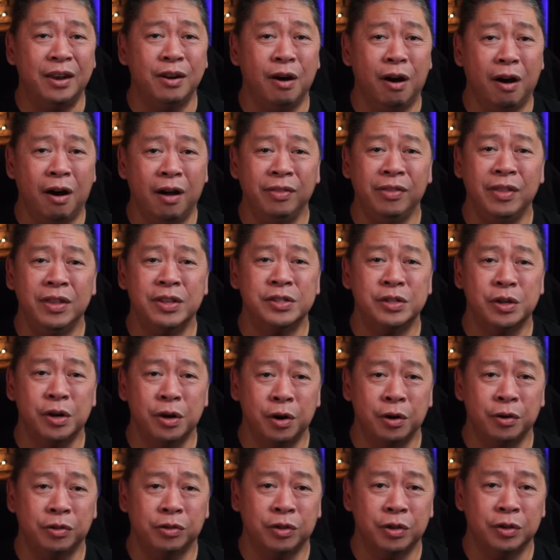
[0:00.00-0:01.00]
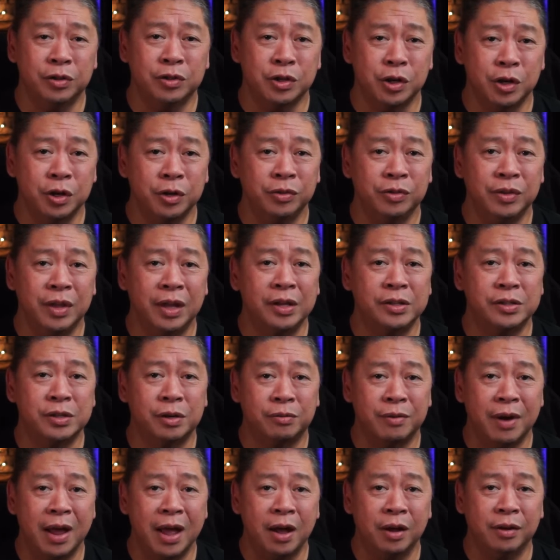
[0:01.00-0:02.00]
on this earth to turn things
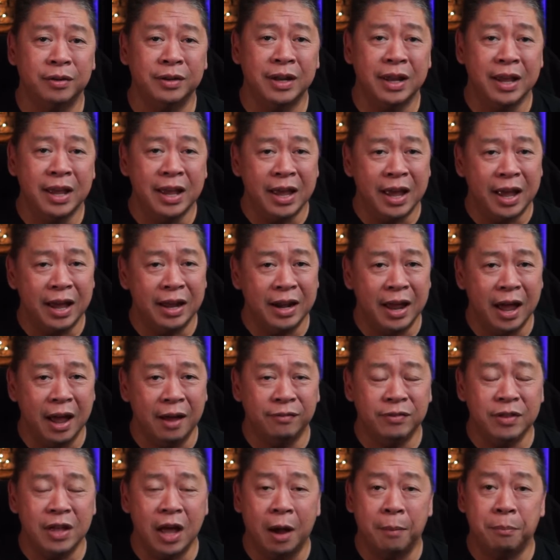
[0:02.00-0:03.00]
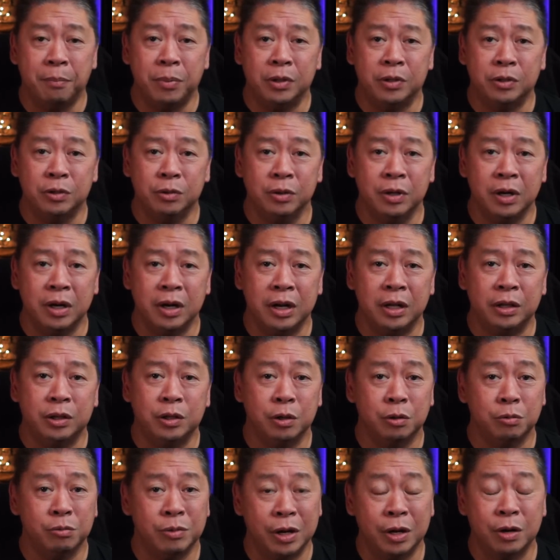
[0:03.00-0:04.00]
around and have the opportunity
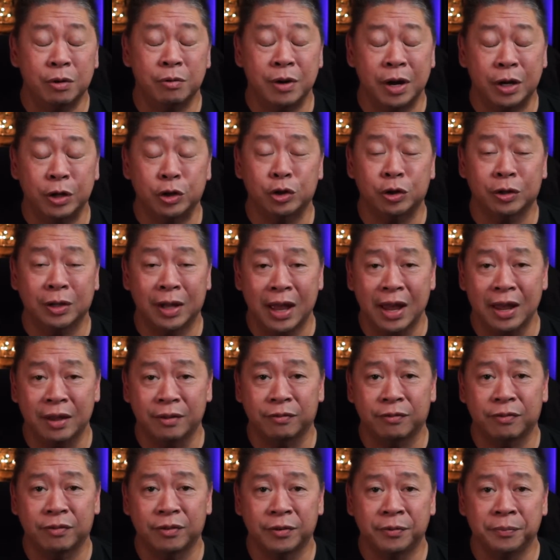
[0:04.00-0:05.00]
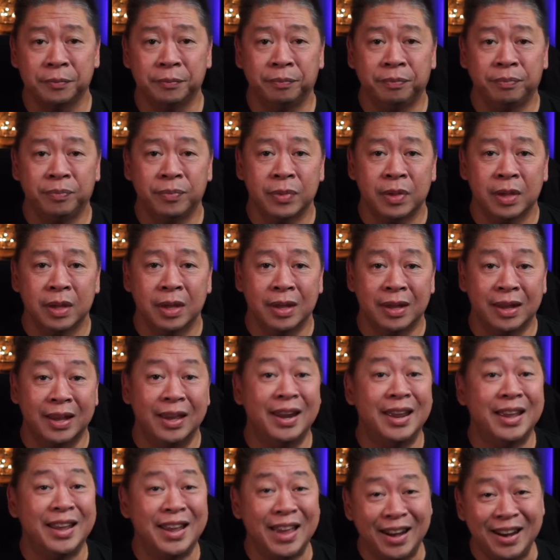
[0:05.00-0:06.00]
to recreate your life.
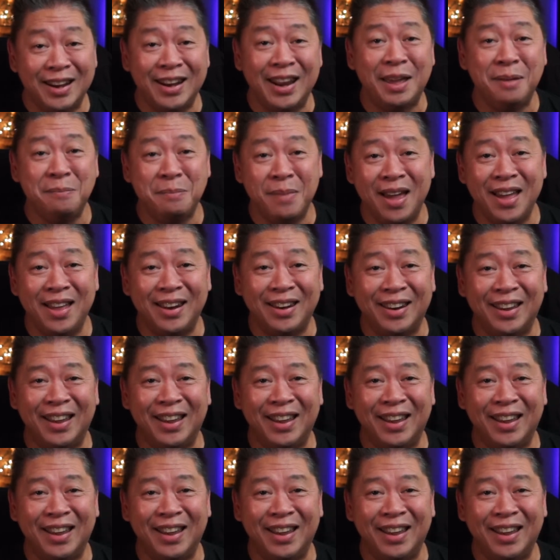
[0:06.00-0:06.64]
Can I get an amen?